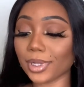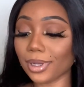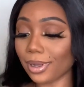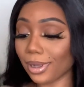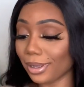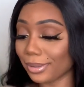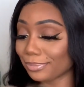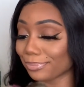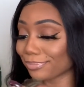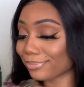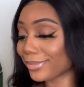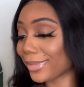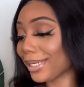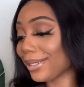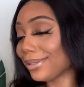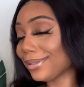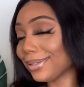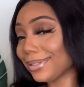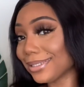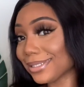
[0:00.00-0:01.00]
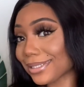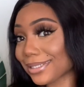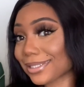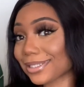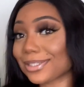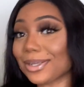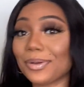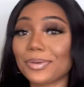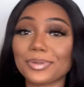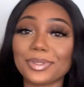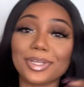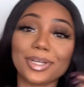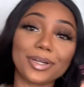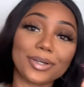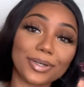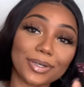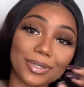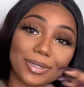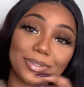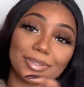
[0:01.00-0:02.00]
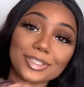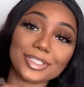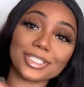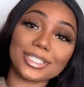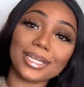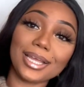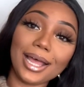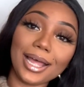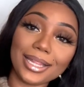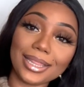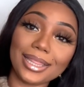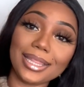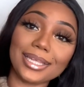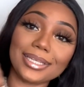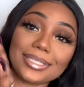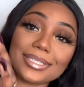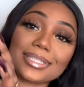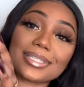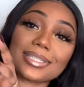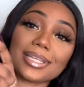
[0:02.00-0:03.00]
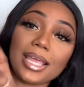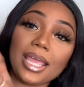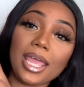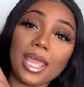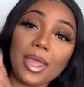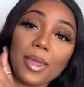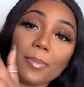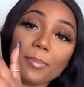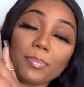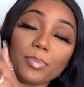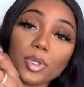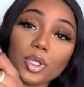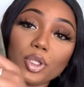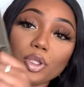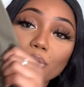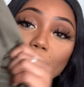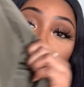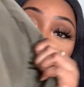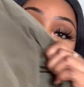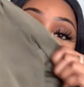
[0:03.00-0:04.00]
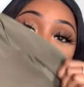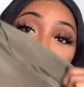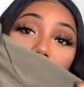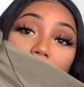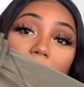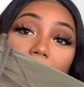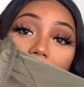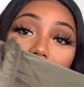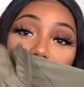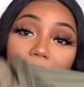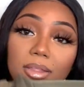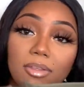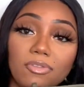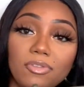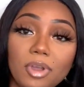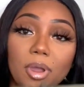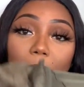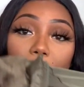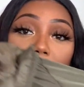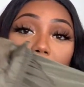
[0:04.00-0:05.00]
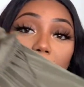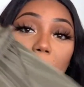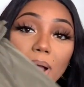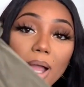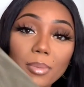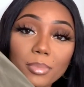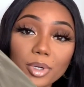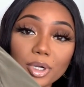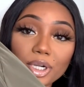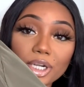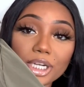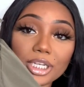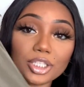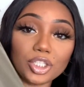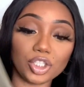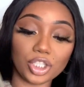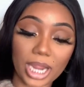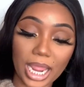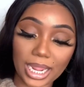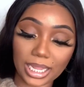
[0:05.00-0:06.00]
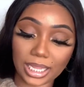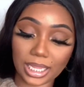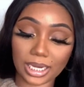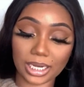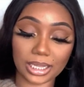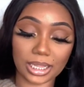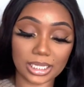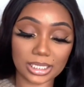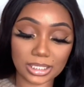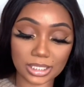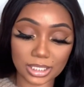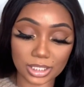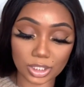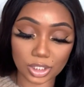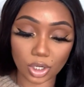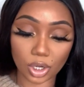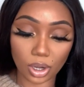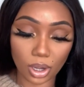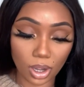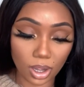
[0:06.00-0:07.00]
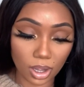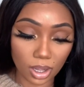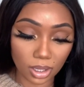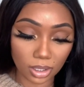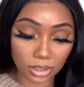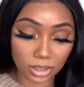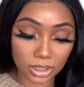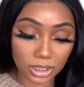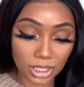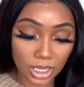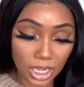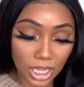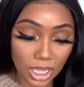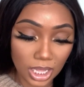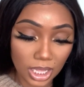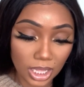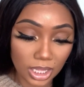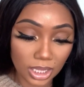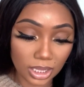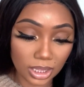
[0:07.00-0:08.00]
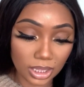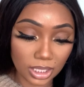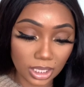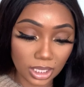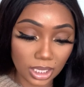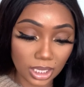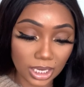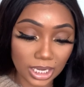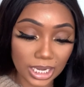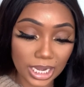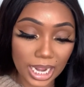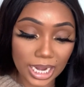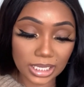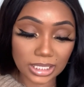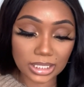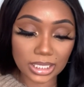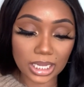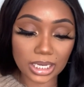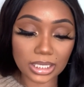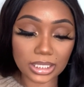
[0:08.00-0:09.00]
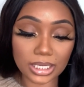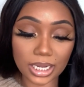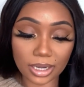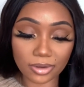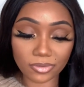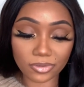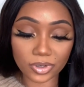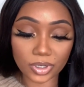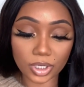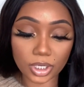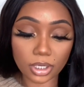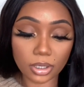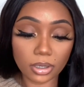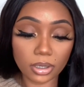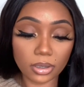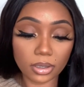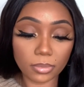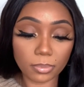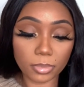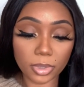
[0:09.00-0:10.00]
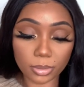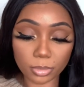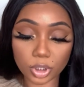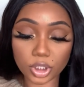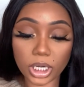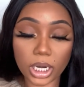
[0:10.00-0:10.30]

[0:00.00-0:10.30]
oh my goodness so your girl she got this beautiful olive bomber jacket this is called the nights in denver bomber